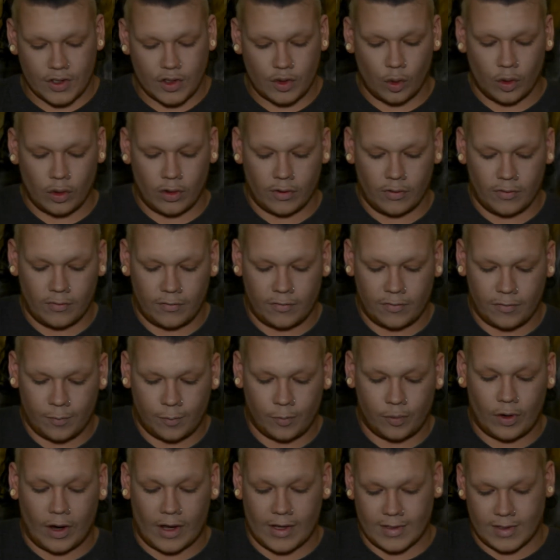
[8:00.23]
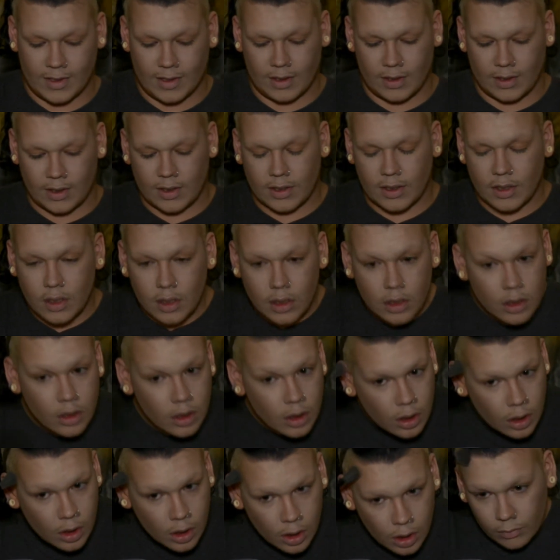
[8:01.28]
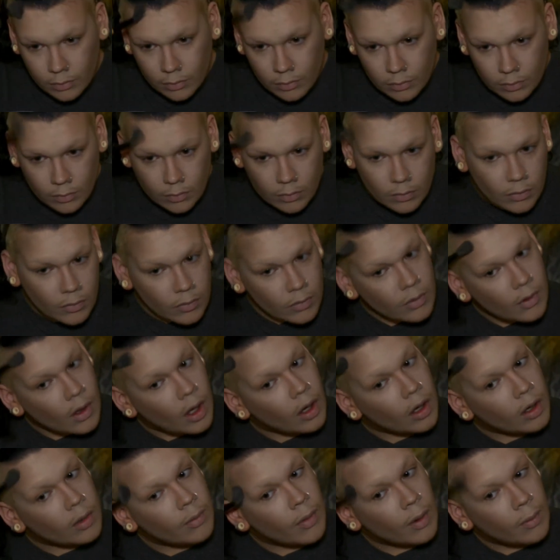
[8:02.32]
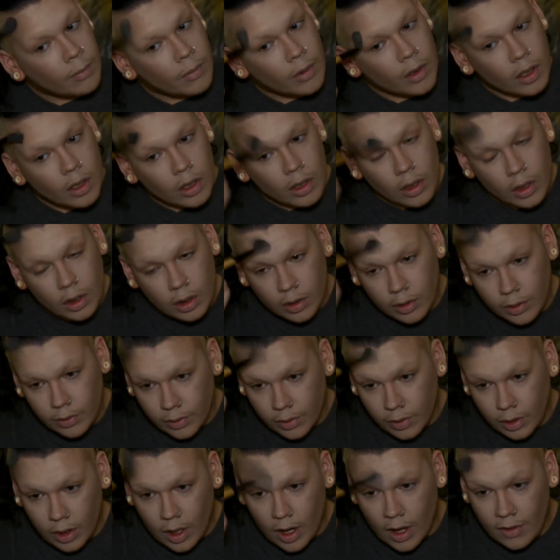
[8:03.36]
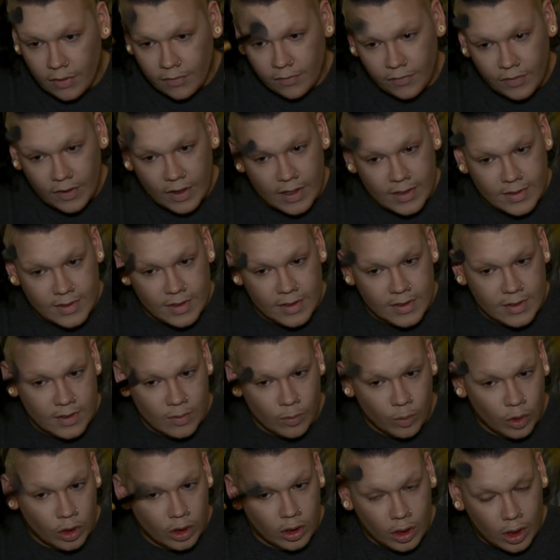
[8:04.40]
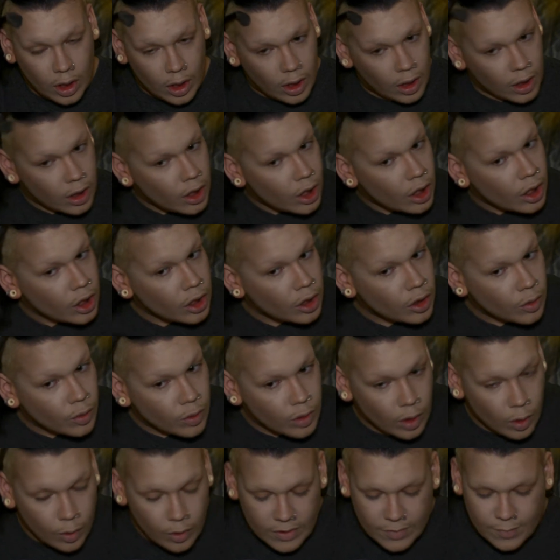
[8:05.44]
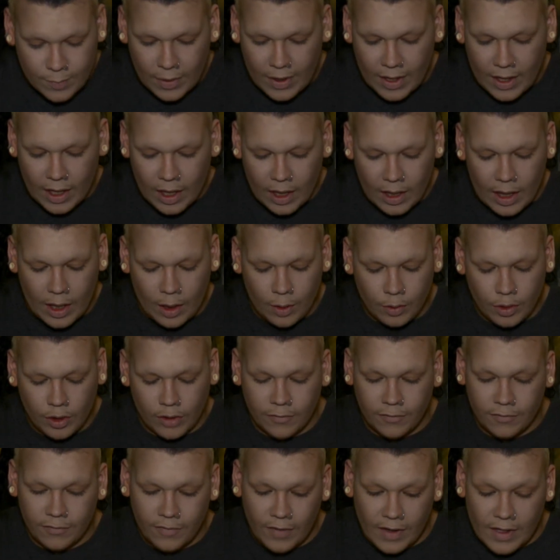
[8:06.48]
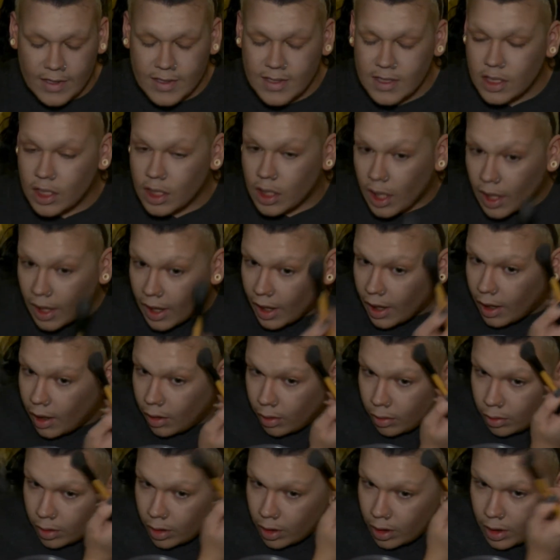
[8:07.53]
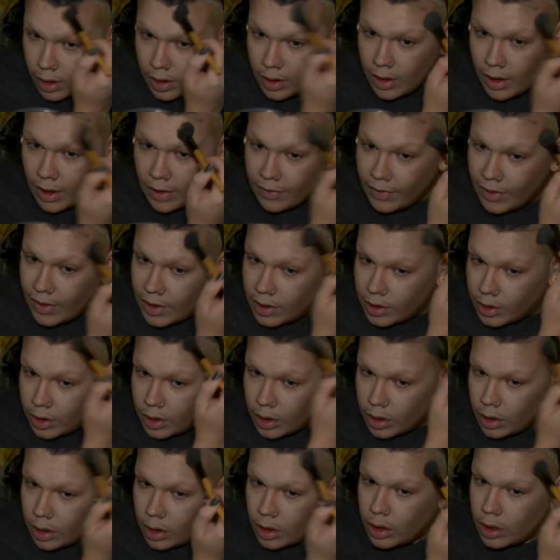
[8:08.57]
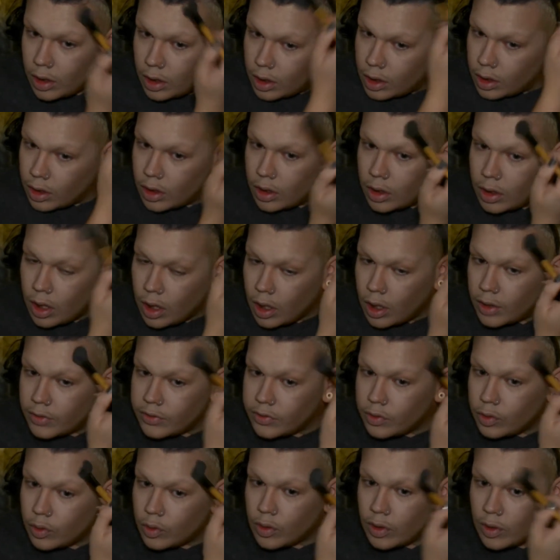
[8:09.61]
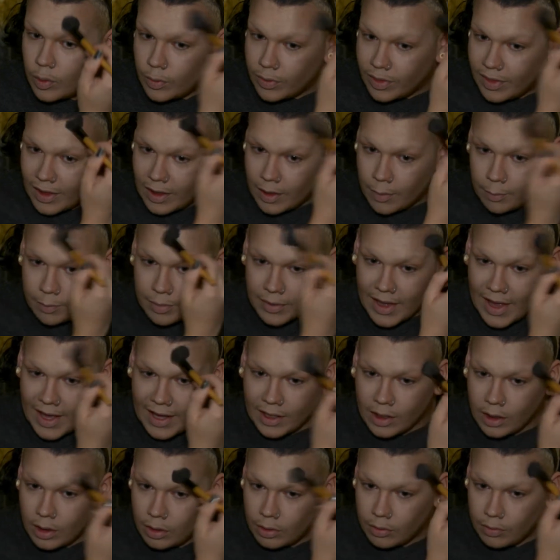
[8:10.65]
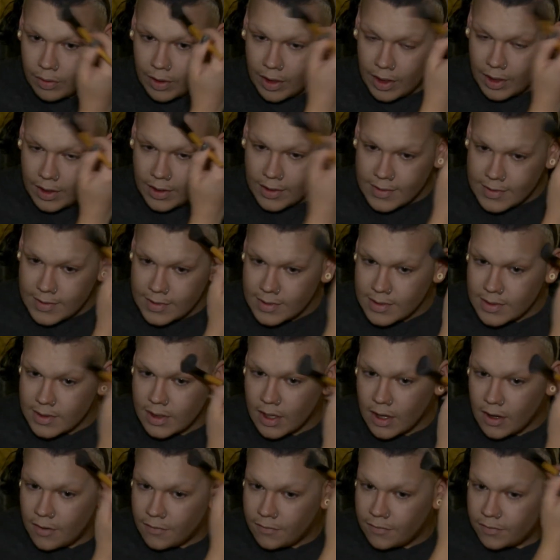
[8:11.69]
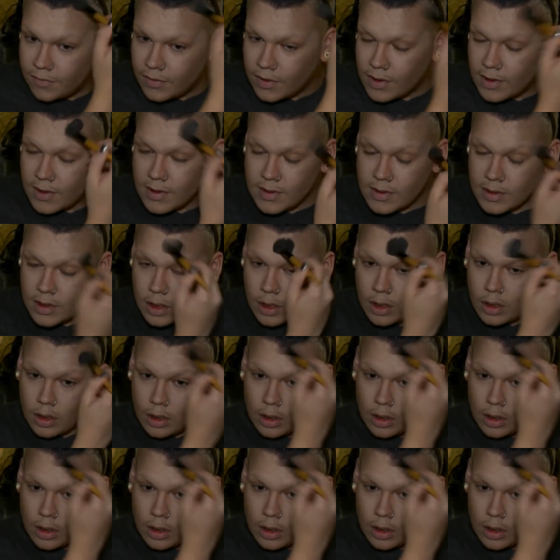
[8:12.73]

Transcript: sort of presence. I remember the goth phases and whatnot. You would always pale out your face to hell and then contour it with like black and grays and stuff because